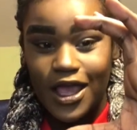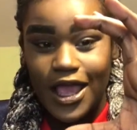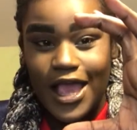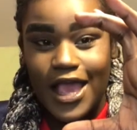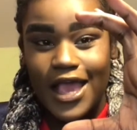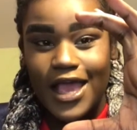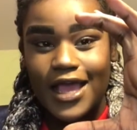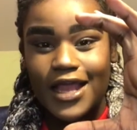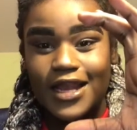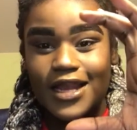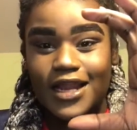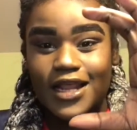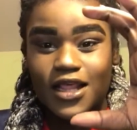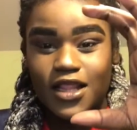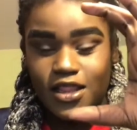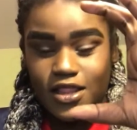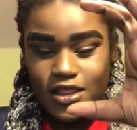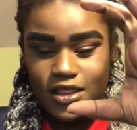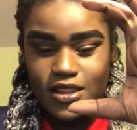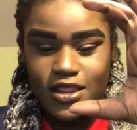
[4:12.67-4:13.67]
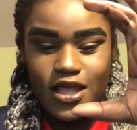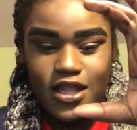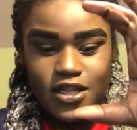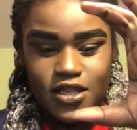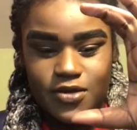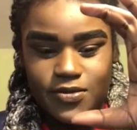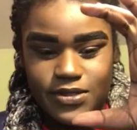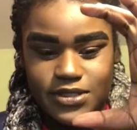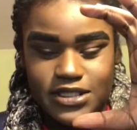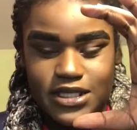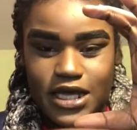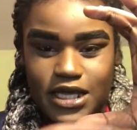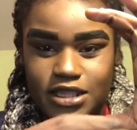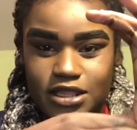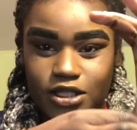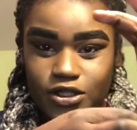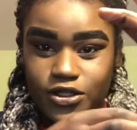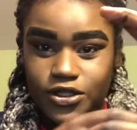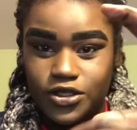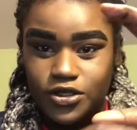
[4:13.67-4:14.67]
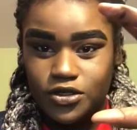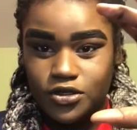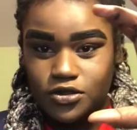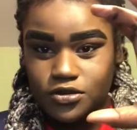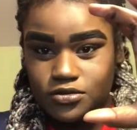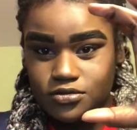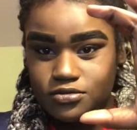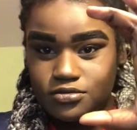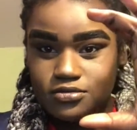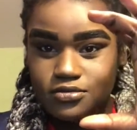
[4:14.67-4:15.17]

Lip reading: And then there was, like, the little,